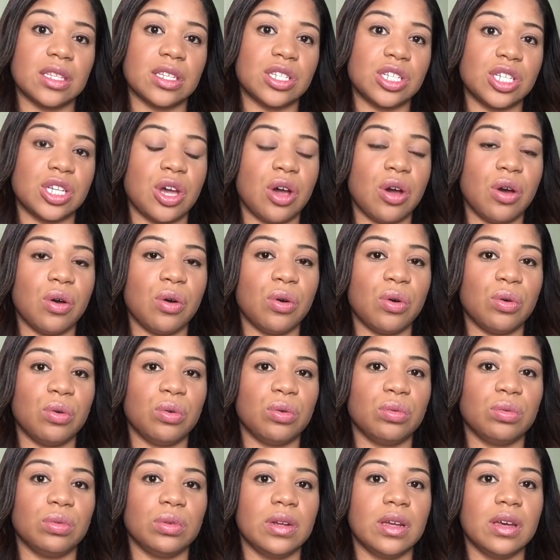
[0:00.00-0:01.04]
the
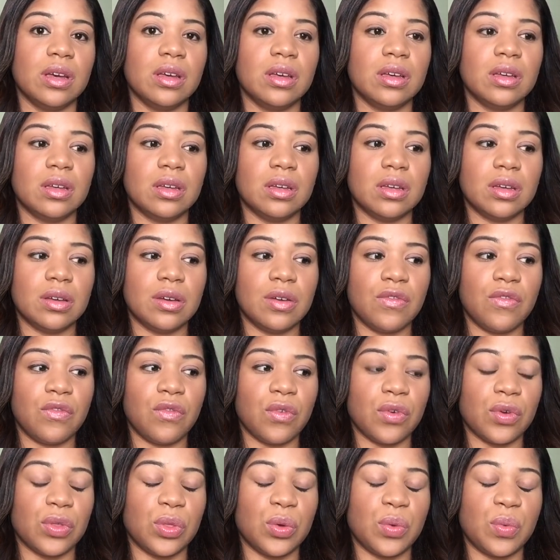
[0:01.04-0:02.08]
tone
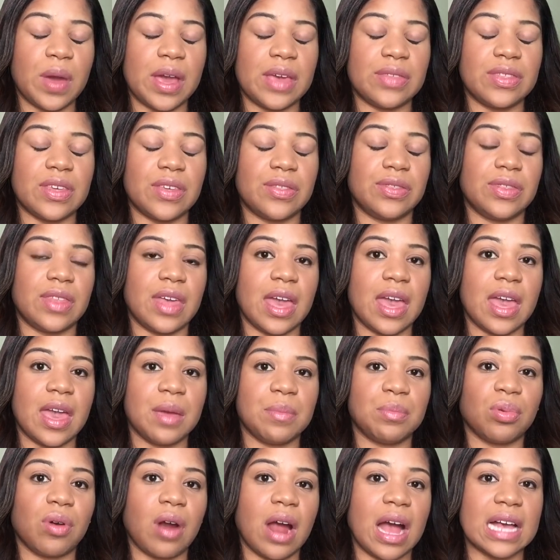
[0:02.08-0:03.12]
for the way that they
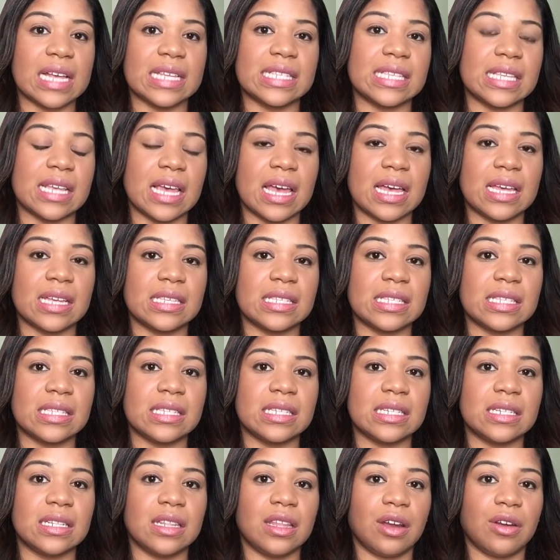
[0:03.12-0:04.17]

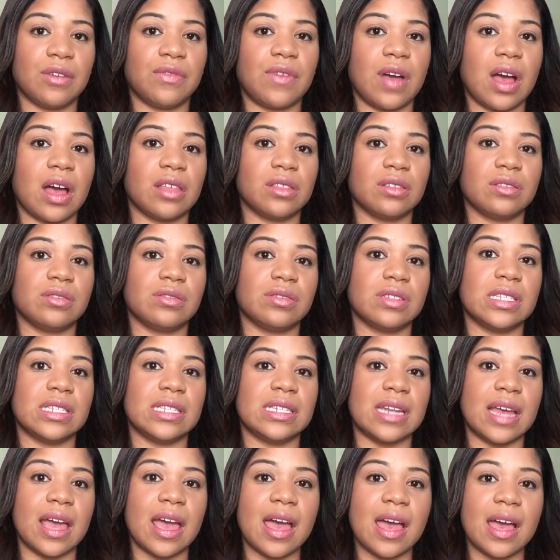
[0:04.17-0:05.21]
processed their father's
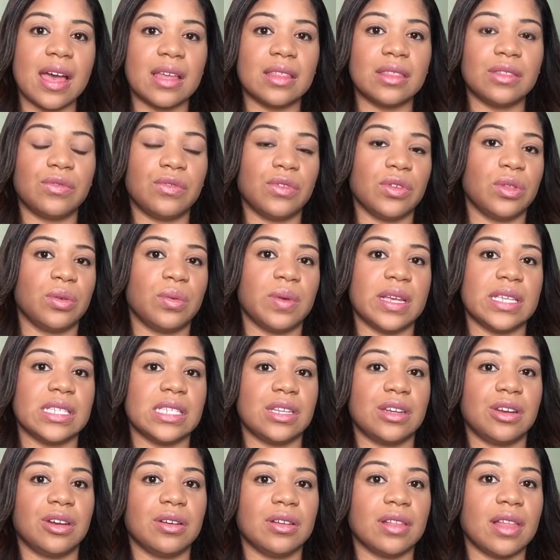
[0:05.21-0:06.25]
death for the rest
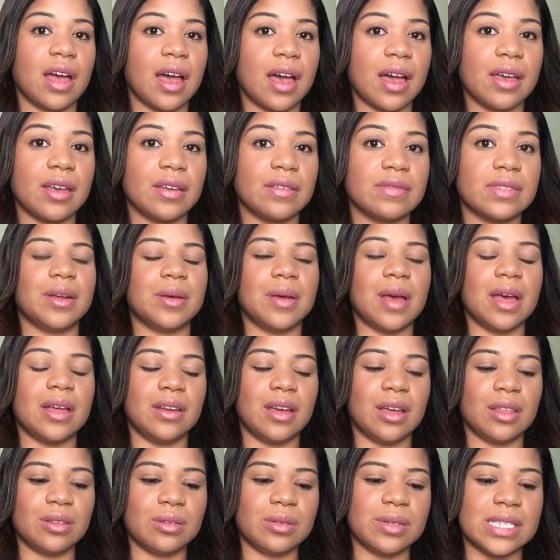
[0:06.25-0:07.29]
of their lives.
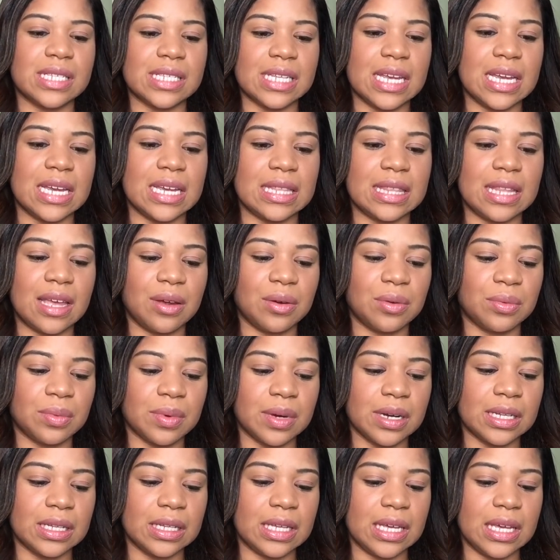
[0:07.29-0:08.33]
Another scene that
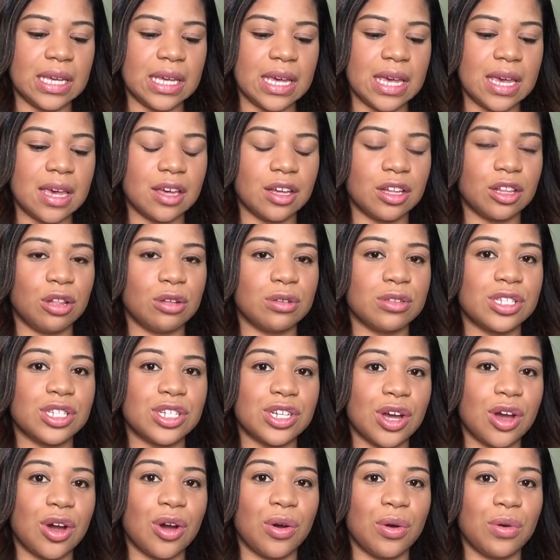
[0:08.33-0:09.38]
really hit close
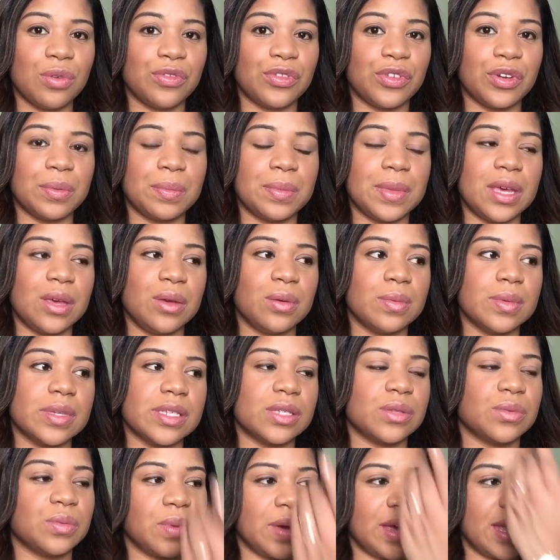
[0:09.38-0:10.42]
to home for me
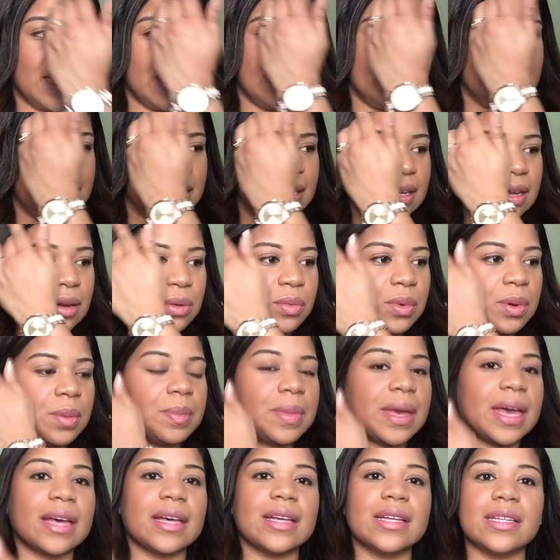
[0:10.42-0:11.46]
was when
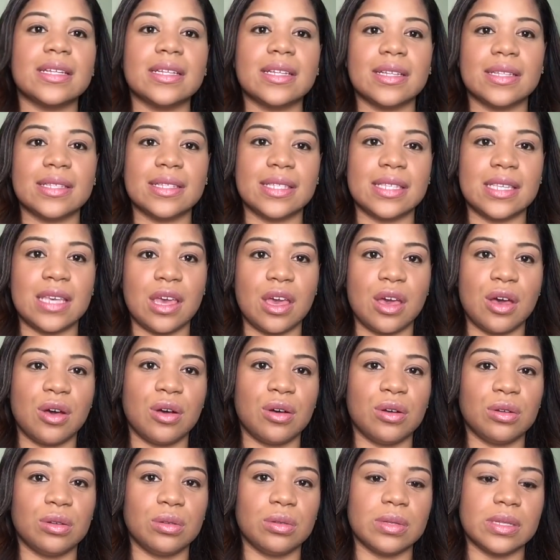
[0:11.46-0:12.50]
Rebecca
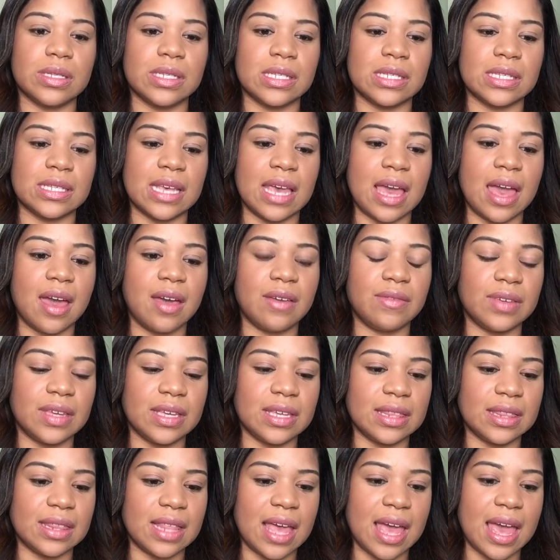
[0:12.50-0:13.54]
tells
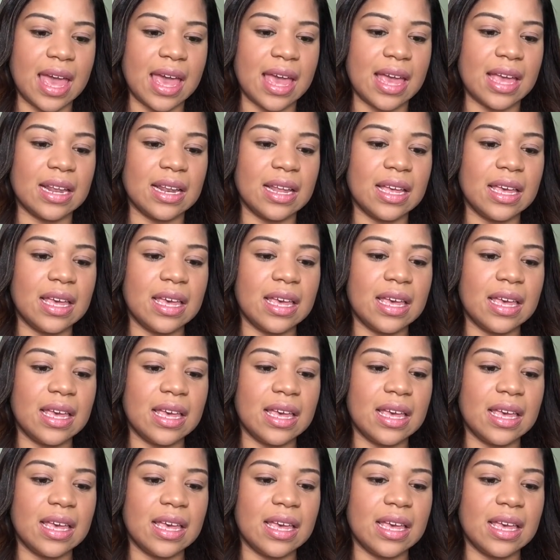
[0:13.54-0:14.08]
Kevin that